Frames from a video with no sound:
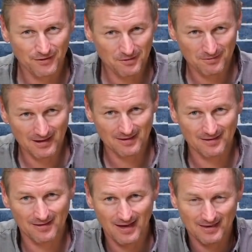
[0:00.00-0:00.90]
you
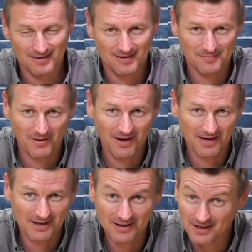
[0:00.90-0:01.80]
didn't get to buy
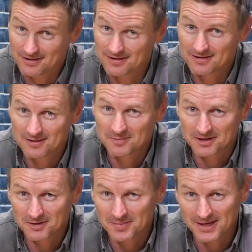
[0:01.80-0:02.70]
any yeast to put
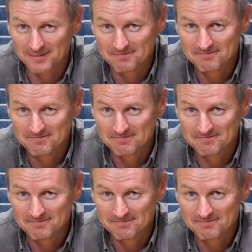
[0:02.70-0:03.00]
in your beer?